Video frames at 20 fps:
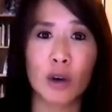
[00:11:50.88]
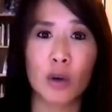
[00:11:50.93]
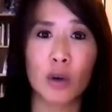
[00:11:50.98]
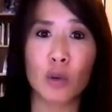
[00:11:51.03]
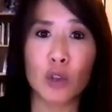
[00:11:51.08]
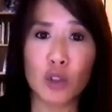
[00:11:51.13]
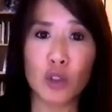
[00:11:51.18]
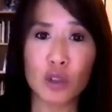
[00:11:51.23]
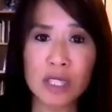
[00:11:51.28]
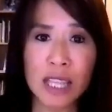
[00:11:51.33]

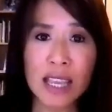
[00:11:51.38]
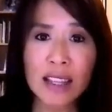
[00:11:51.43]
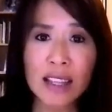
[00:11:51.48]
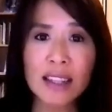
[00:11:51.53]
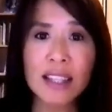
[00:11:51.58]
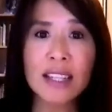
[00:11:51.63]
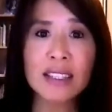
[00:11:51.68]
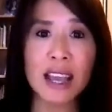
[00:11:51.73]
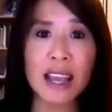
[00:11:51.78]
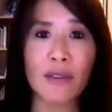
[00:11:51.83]
You say
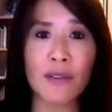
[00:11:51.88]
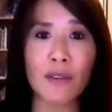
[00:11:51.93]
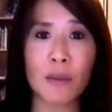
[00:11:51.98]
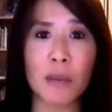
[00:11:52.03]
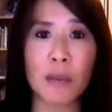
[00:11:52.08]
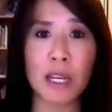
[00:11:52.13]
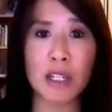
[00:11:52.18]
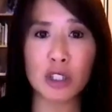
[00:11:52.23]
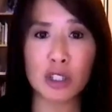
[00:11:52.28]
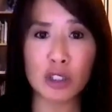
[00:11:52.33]
these
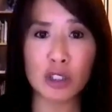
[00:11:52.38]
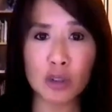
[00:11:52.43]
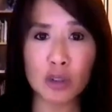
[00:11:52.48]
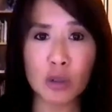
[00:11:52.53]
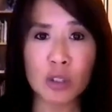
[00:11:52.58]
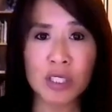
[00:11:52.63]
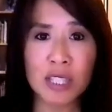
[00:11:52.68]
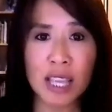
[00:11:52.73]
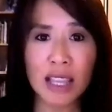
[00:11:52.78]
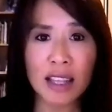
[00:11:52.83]
affirmations, you
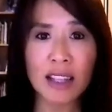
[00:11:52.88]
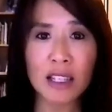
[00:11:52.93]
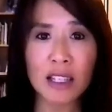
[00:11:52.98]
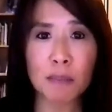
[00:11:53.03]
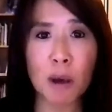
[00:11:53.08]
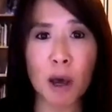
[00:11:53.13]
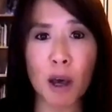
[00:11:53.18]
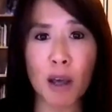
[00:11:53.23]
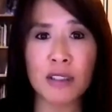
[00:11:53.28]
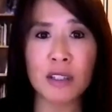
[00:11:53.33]
say these
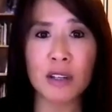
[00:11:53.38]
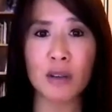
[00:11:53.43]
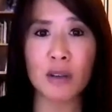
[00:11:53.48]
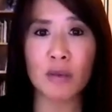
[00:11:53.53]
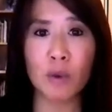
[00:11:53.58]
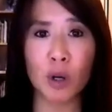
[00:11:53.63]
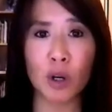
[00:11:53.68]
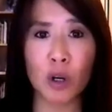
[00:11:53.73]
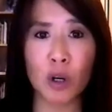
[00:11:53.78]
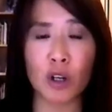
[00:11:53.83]

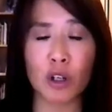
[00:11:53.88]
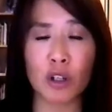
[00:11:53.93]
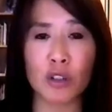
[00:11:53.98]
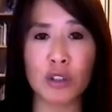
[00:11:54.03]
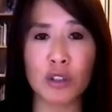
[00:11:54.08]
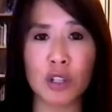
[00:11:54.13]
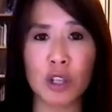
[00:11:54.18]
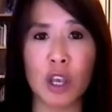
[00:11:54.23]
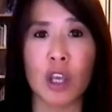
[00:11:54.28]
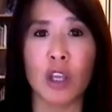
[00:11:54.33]
positive
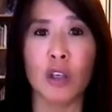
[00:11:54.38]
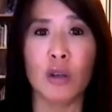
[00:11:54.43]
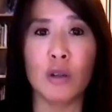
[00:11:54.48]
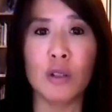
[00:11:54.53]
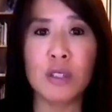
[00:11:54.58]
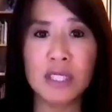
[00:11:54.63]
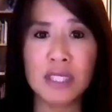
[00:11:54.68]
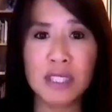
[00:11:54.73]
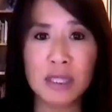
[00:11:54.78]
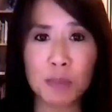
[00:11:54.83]
words, you
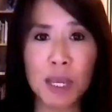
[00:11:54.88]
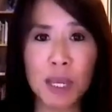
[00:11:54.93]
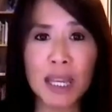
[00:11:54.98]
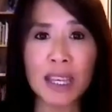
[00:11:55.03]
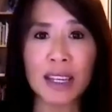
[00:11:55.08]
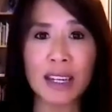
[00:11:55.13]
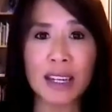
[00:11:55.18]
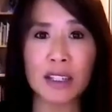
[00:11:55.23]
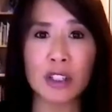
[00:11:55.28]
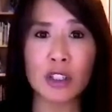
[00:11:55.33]
speak
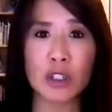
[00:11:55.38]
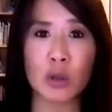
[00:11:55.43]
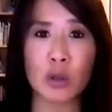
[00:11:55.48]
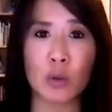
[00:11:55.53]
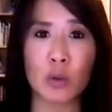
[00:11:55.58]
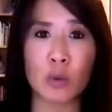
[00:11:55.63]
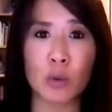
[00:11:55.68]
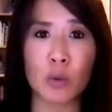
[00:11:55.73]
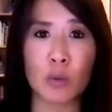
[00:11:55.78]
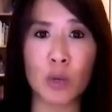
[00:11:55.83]
it
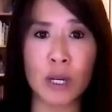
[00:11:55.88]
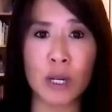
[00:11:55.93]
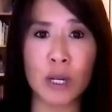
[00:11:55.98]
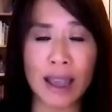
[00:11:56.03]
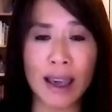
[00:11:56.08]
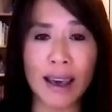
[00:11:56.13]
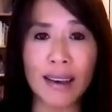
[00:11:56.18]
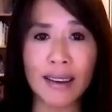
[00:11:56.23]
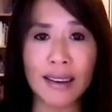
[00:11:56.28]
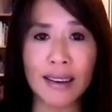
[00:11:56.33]
into
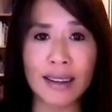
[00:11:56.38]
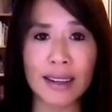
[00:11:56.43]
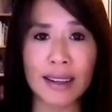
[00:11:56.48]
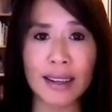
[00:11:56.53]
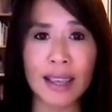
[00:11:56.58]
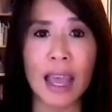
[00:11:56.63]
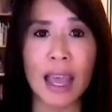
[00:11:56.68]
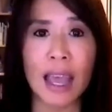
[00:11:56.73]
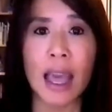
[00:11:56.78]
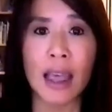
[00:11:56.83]

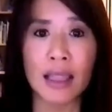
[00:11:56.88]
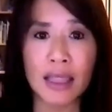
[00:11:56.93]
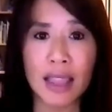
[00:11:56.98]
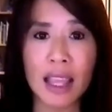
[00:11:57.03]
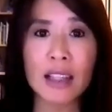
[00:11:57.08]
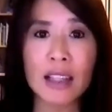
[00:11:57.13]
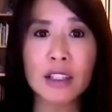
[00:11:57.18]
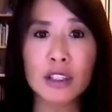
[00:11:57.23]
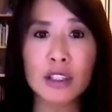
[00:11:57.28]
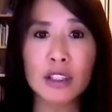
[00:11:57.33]
reality, and
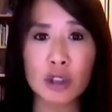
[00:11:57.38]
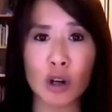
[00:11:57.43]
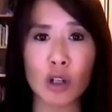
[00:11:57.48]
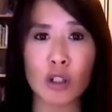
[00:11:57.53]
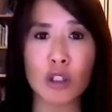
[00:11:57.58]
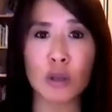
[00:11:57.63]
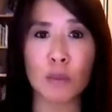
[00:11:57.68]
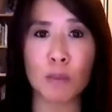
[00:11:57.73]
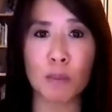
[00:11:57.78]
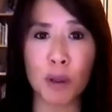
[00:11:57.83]
then
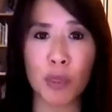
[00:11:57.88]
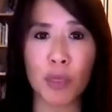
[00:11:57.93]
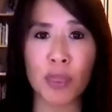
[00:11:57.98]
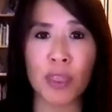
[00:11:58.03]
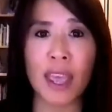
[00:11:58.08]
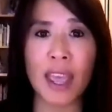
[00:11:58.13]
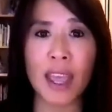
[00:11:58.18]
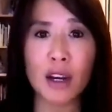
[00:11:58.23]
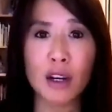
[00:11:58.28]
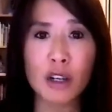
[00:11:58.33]
start to put
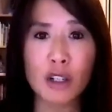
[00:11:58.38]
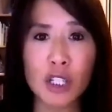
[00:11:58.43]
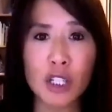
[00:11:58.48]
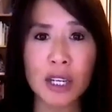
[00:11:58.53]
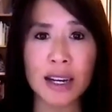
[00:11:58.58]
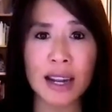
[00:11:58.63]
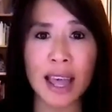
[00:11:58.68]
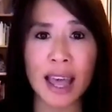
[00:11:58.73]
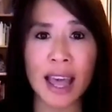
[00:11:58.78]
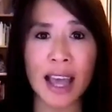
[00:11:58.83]
the energy
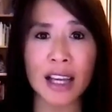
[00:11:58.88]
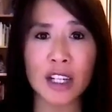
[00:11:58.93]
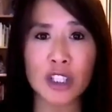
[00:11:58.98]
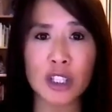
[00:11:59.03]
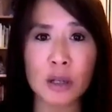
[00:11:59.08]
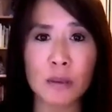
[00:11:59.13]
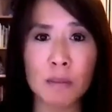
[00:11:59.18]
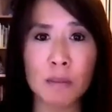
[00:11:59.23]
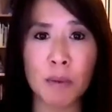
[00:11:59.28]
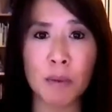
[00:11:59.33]
and
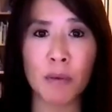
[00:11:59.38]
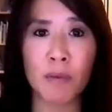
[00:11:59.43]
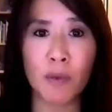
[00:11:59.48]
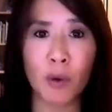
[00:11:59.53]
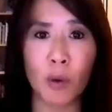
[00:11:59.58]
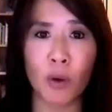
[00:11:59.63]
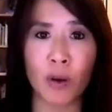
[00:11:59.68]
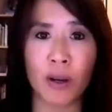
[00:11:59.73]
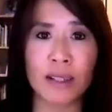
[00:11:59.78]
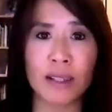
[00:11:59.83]
action
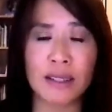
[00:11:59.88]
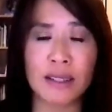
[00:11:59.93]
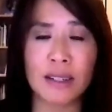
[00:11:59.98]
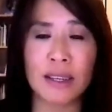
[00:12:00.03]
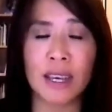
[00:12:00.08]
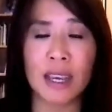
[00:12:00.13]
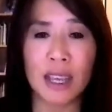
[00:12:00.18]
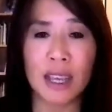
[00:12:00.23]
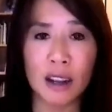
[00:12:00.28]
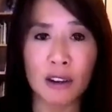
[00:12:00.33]
before it,
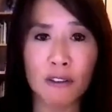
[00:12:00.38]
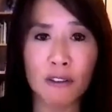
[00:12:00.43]
in